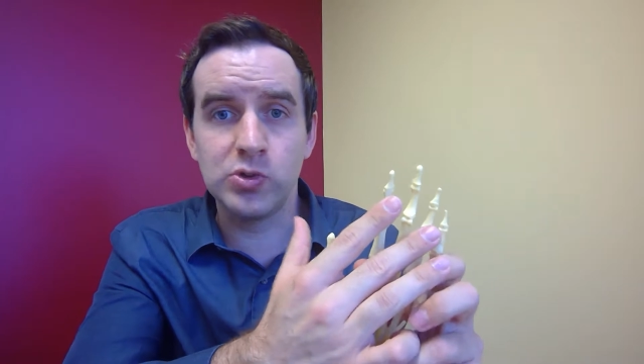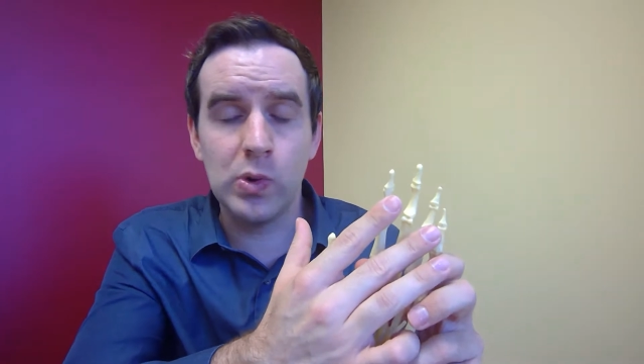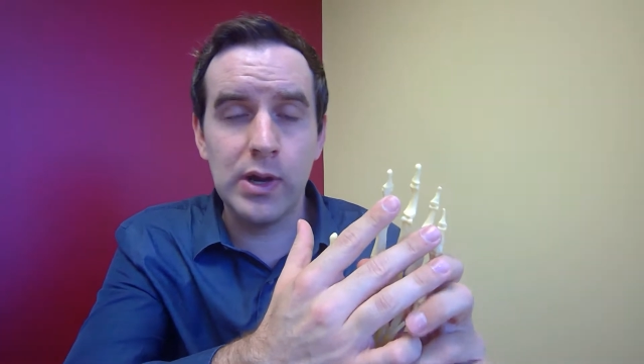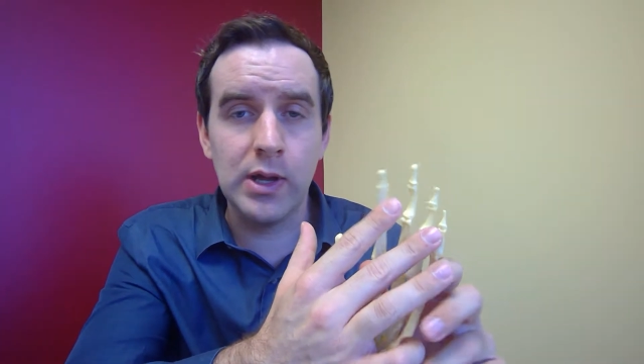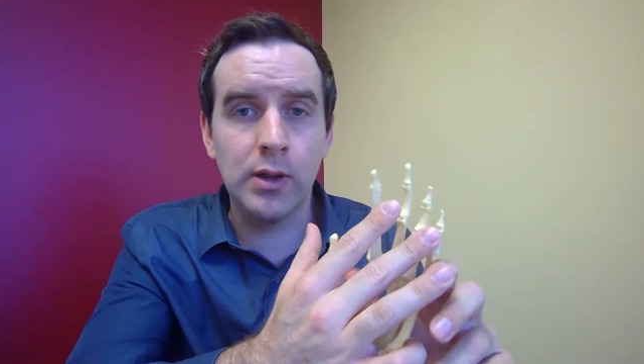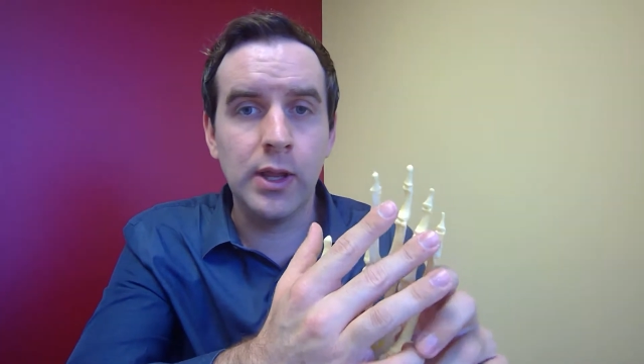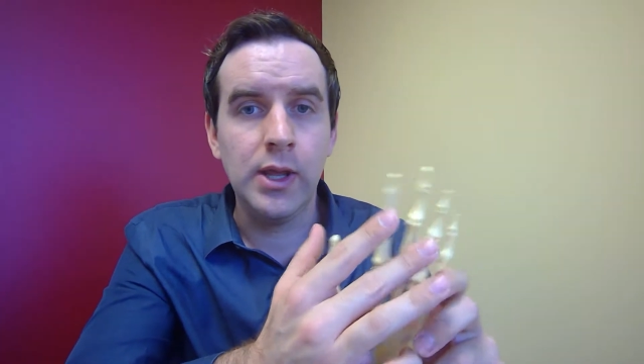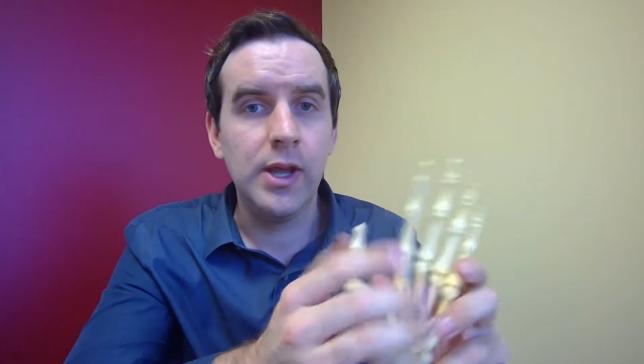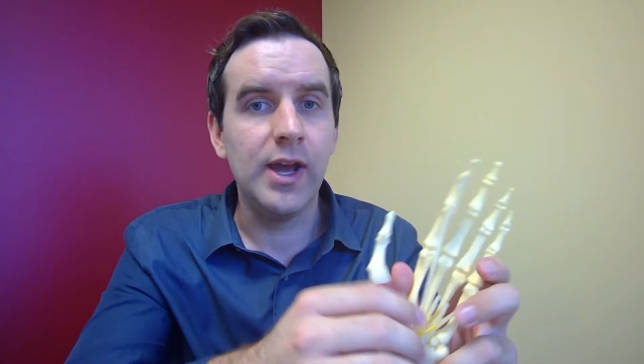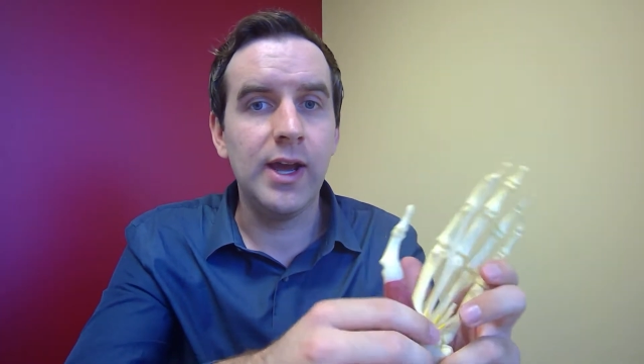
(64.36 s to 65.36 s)
as well.
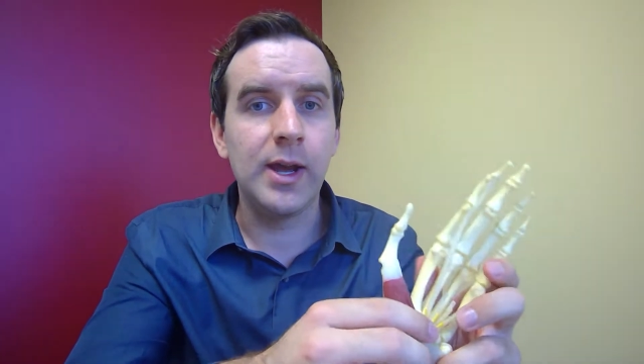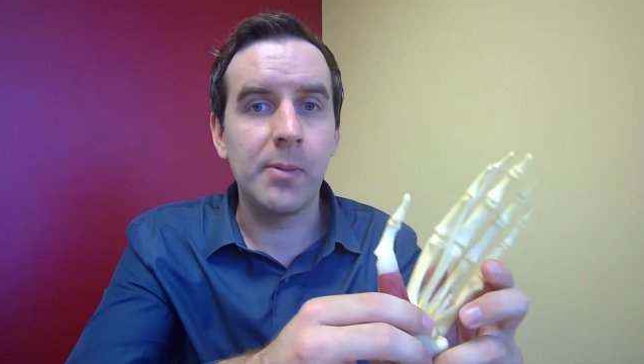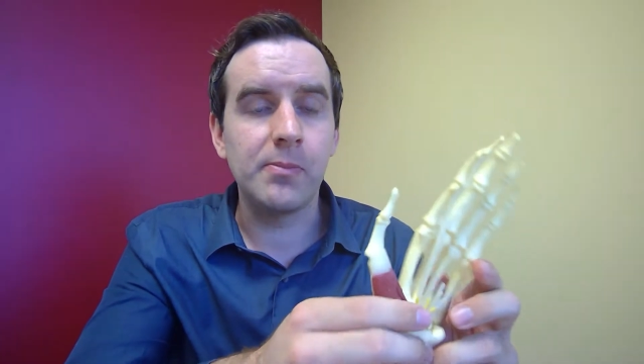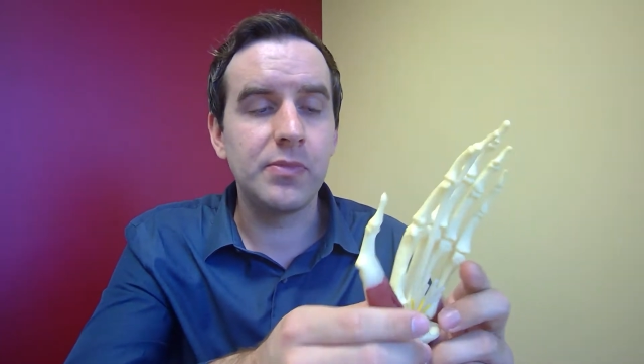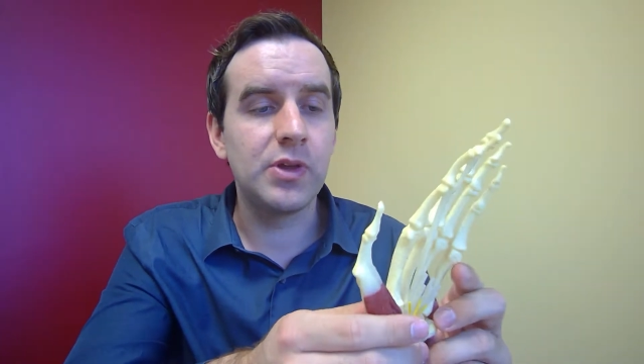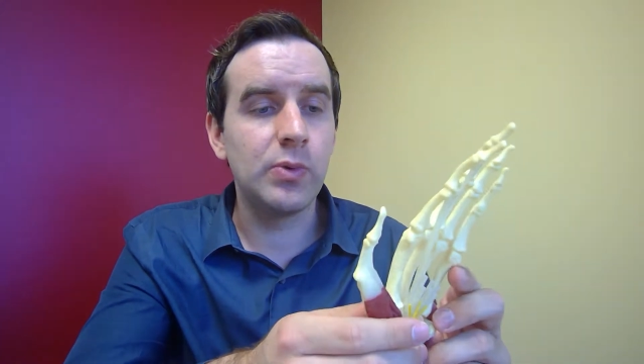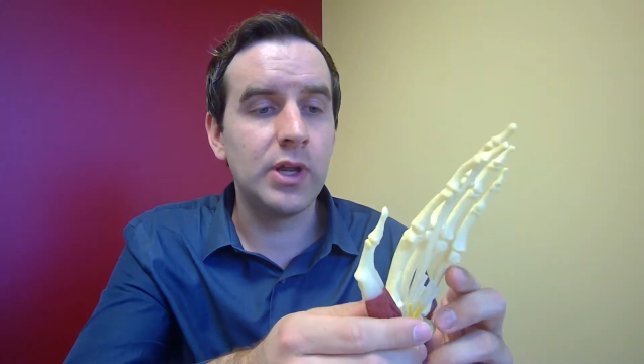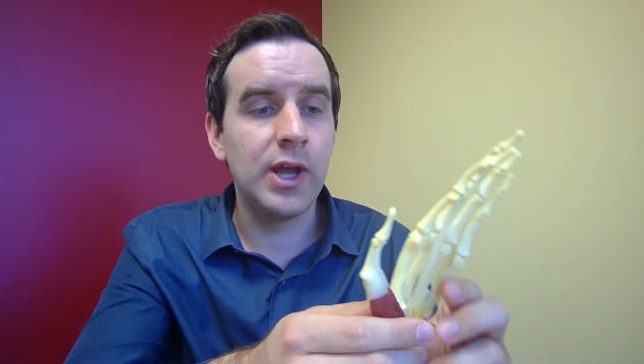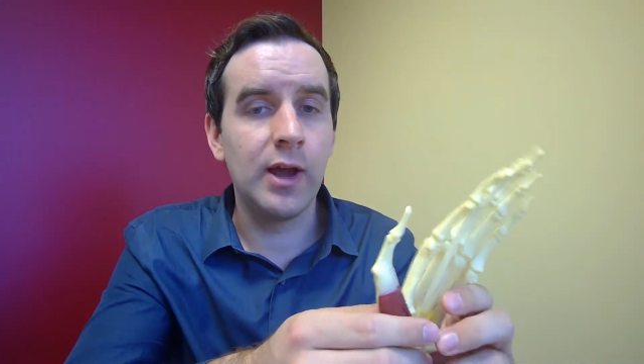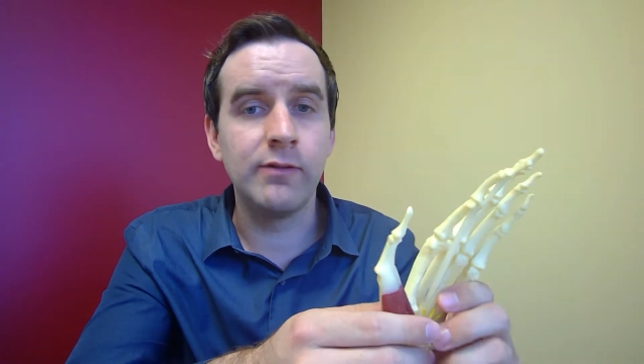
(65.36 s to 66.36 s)
Then
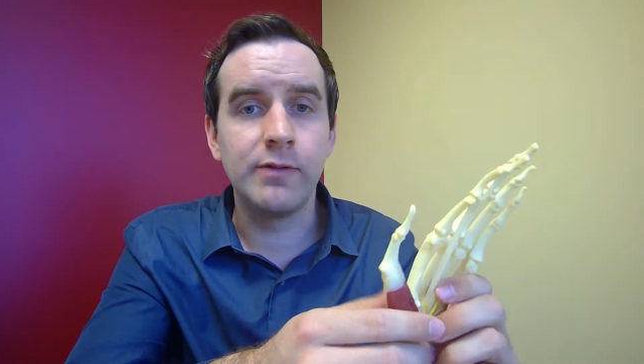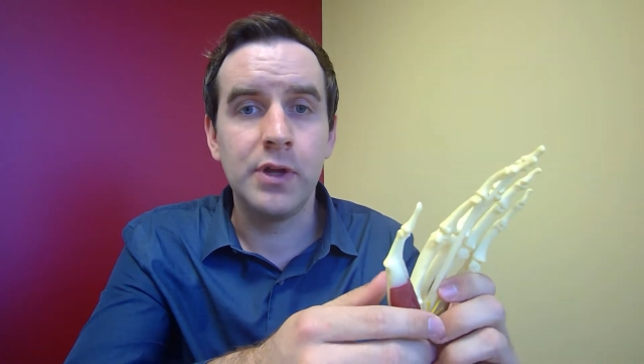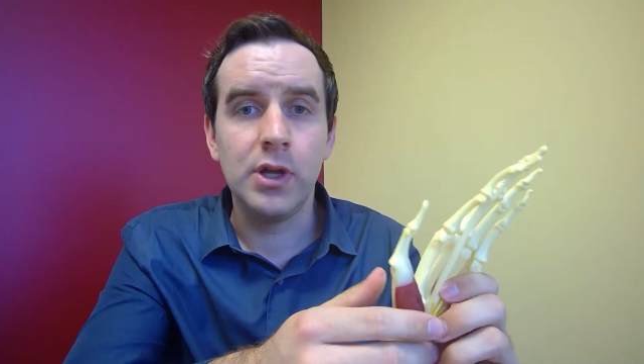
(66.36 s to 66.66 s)
we have